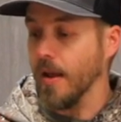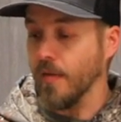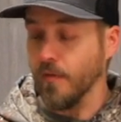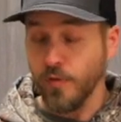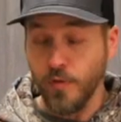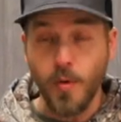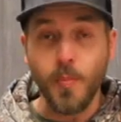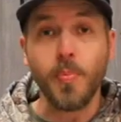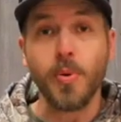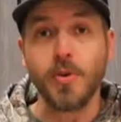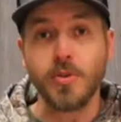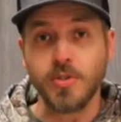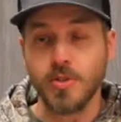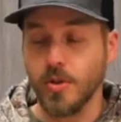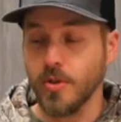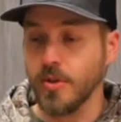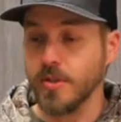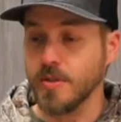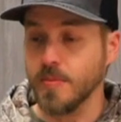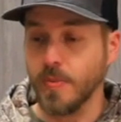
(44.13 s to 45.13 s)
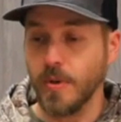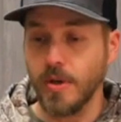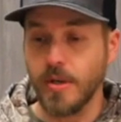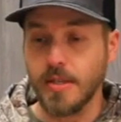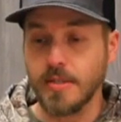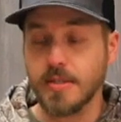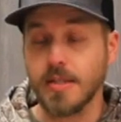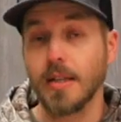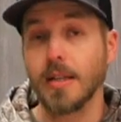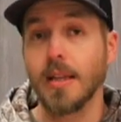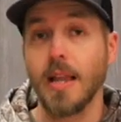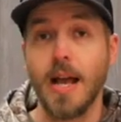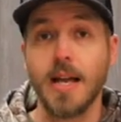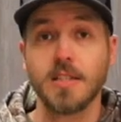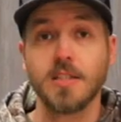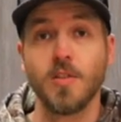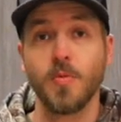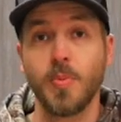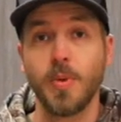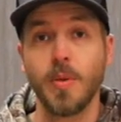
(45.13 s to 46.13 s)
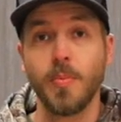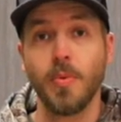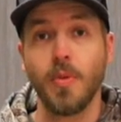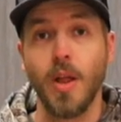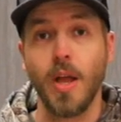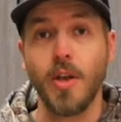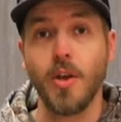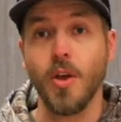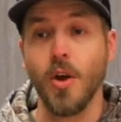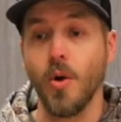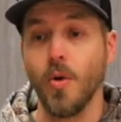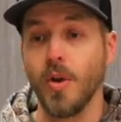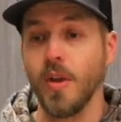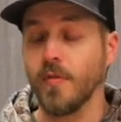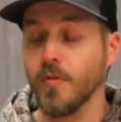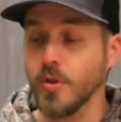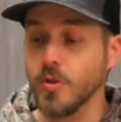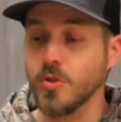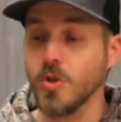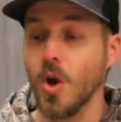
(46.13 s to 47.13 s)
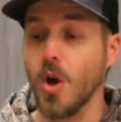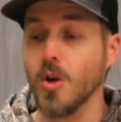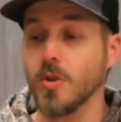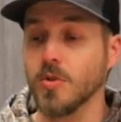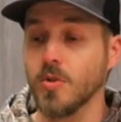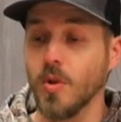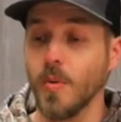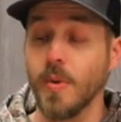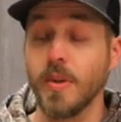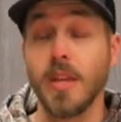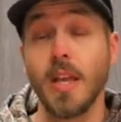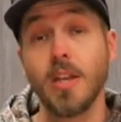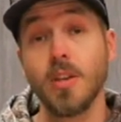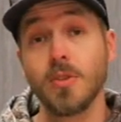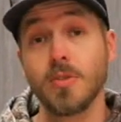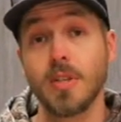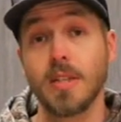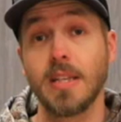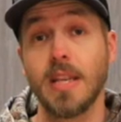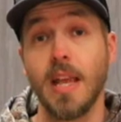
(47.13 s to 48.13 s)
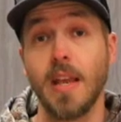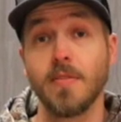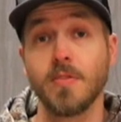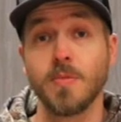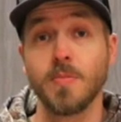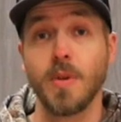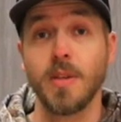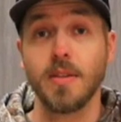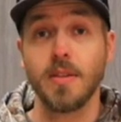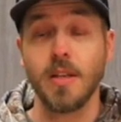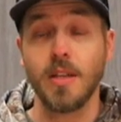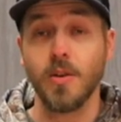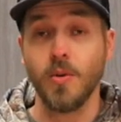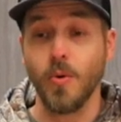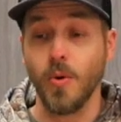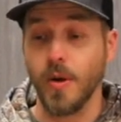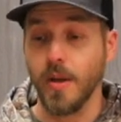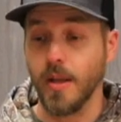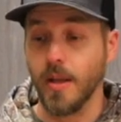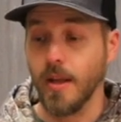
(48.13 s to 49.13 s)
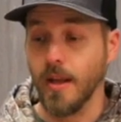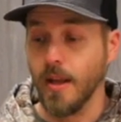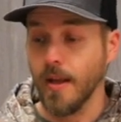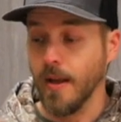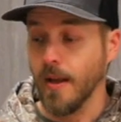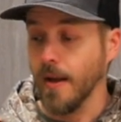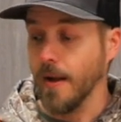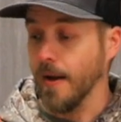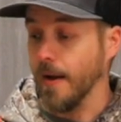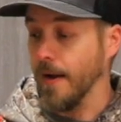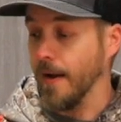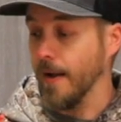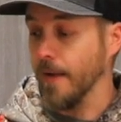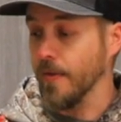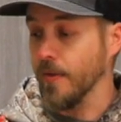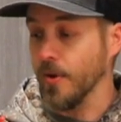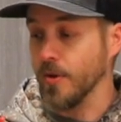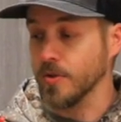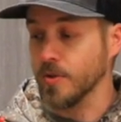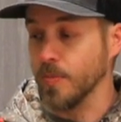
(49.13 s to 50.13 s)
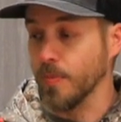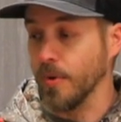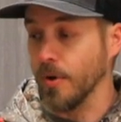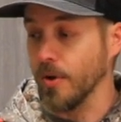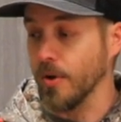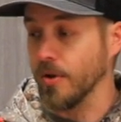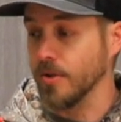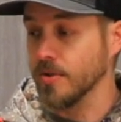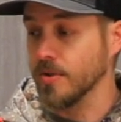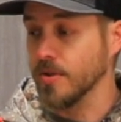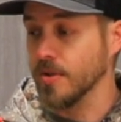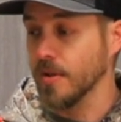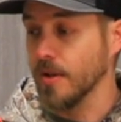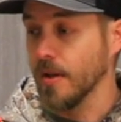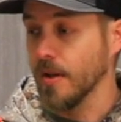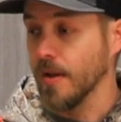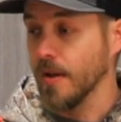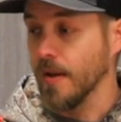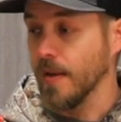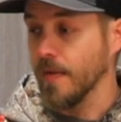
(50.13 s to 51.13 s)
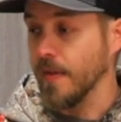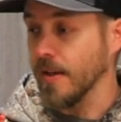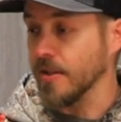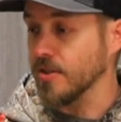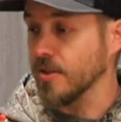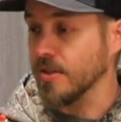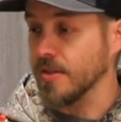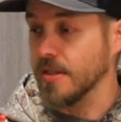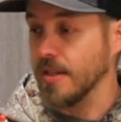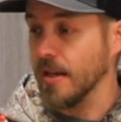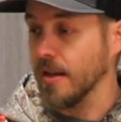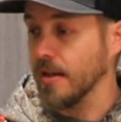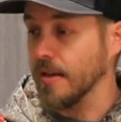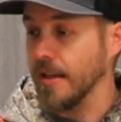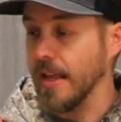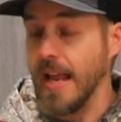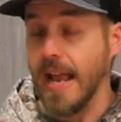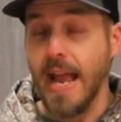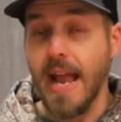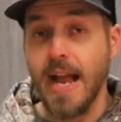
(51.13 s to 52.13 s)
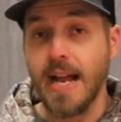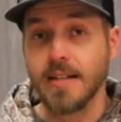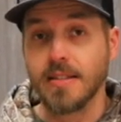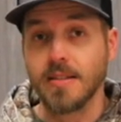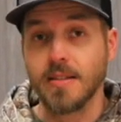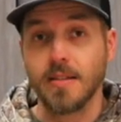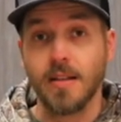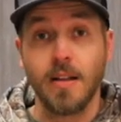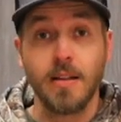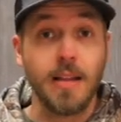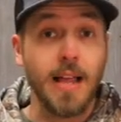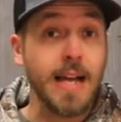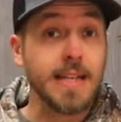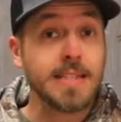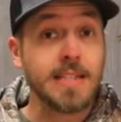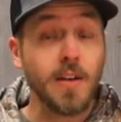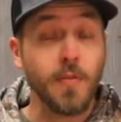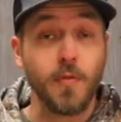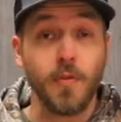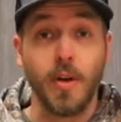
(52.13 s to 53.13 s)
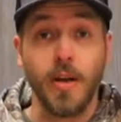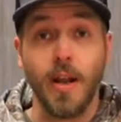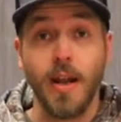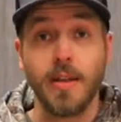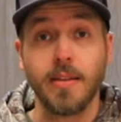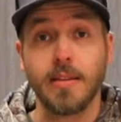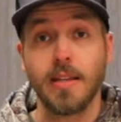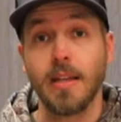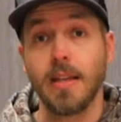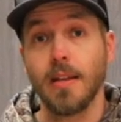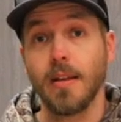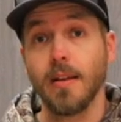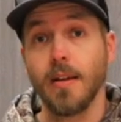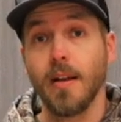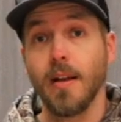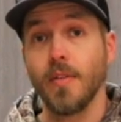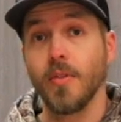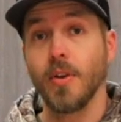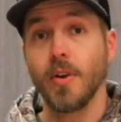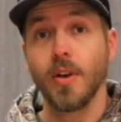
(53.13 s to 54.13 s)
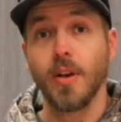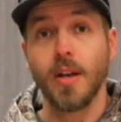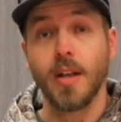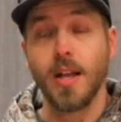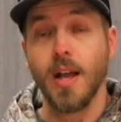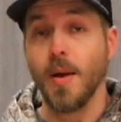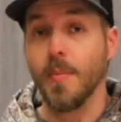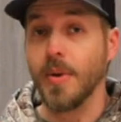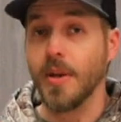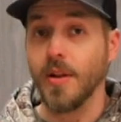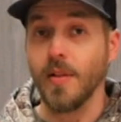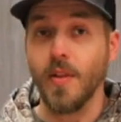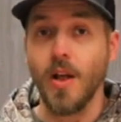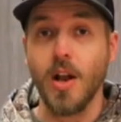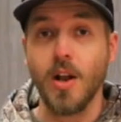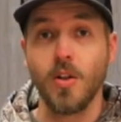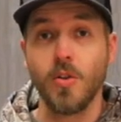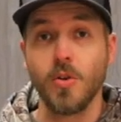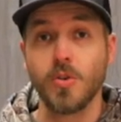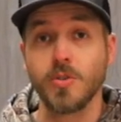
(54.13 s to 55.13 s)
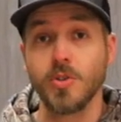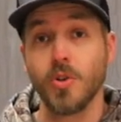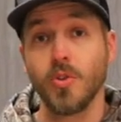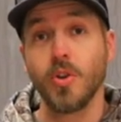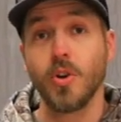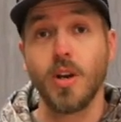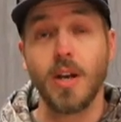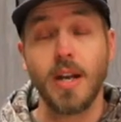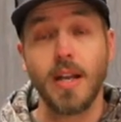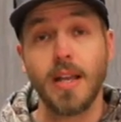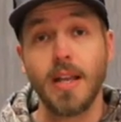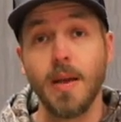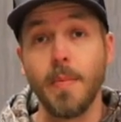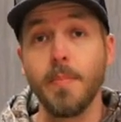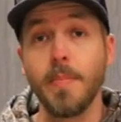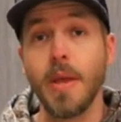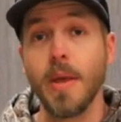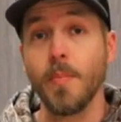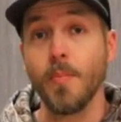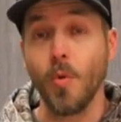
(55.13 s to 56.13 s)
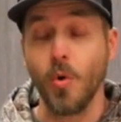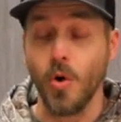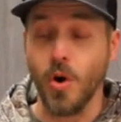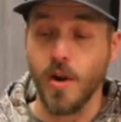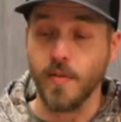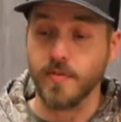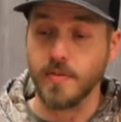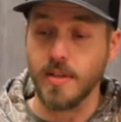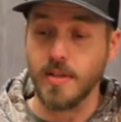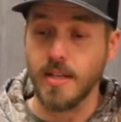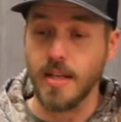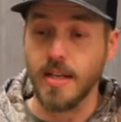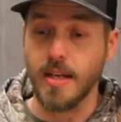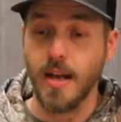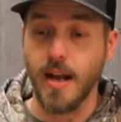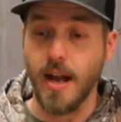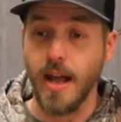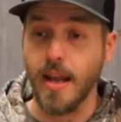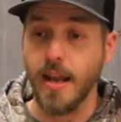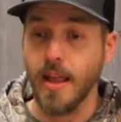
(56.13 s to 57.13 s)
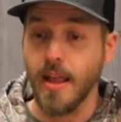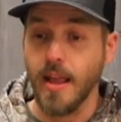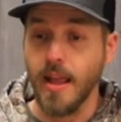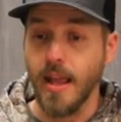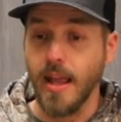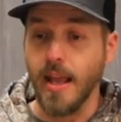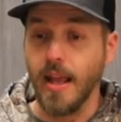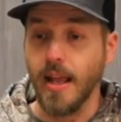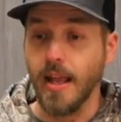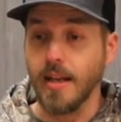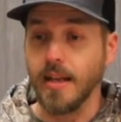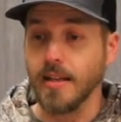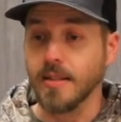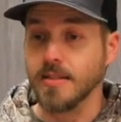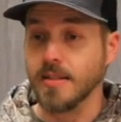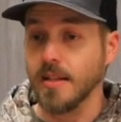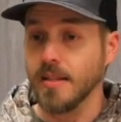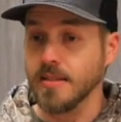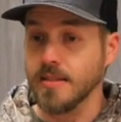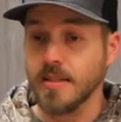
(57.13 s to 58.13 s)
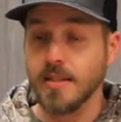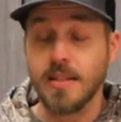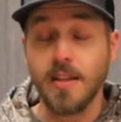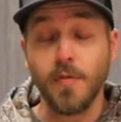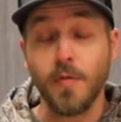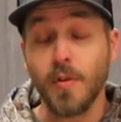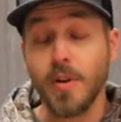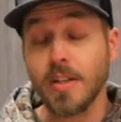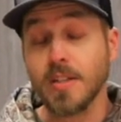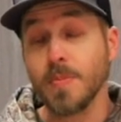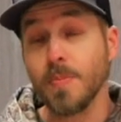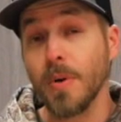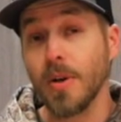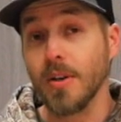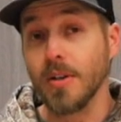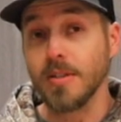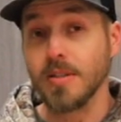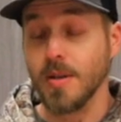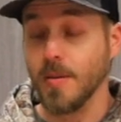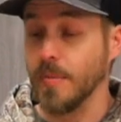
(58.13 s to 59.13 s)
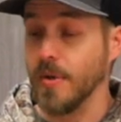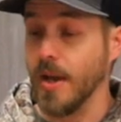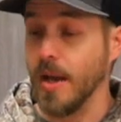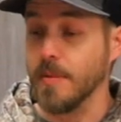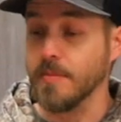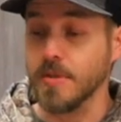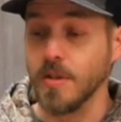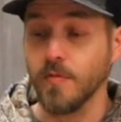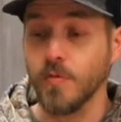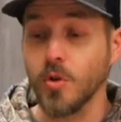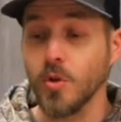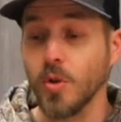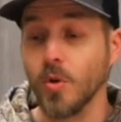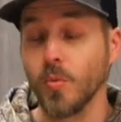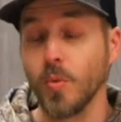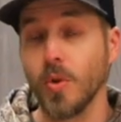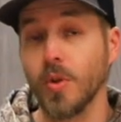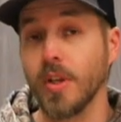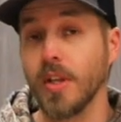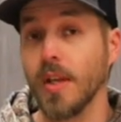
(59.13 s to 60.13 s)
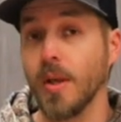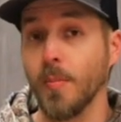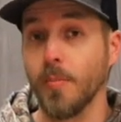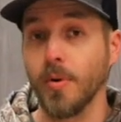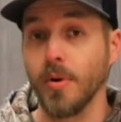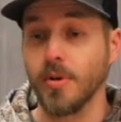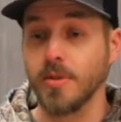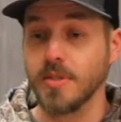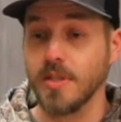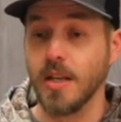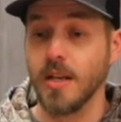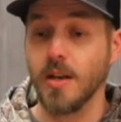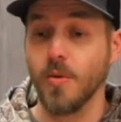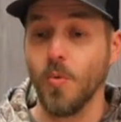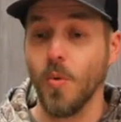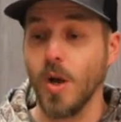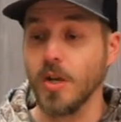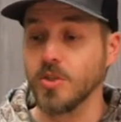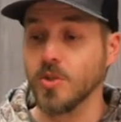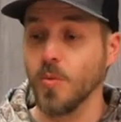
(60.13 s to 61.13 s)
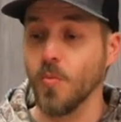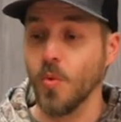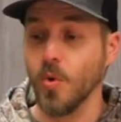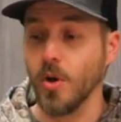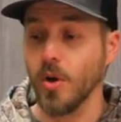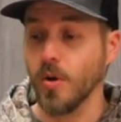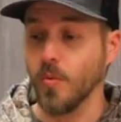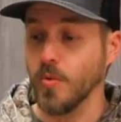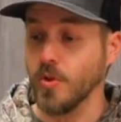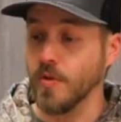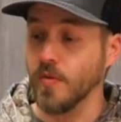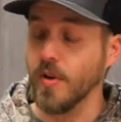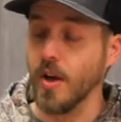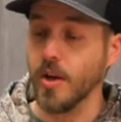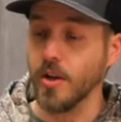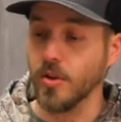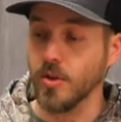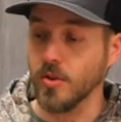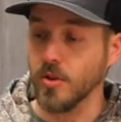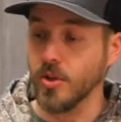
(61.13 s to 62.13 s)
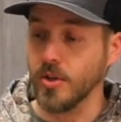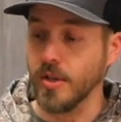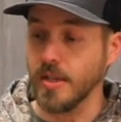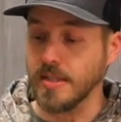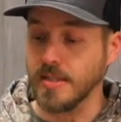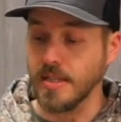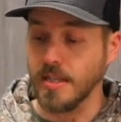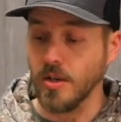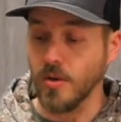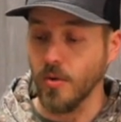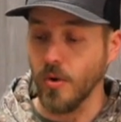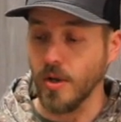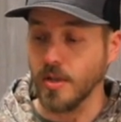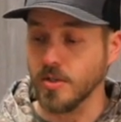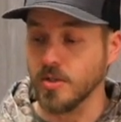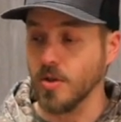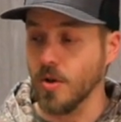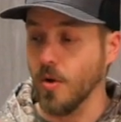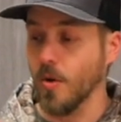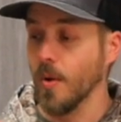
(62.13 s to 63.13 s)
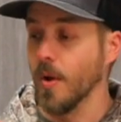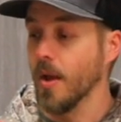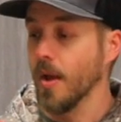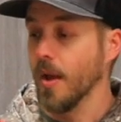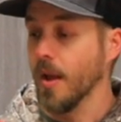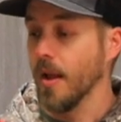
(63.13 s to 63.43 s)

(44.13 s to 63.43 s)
from personal experience and lots of people I know, if you talk to them and they use a Dave Smith decoy, those birds, they act a lot different, I think. They're going to come in a lot closer. They're going to commit more often than not. And it's a different experience sometimes if you can really get birds in and watch them work when you've got a good looking decoy. So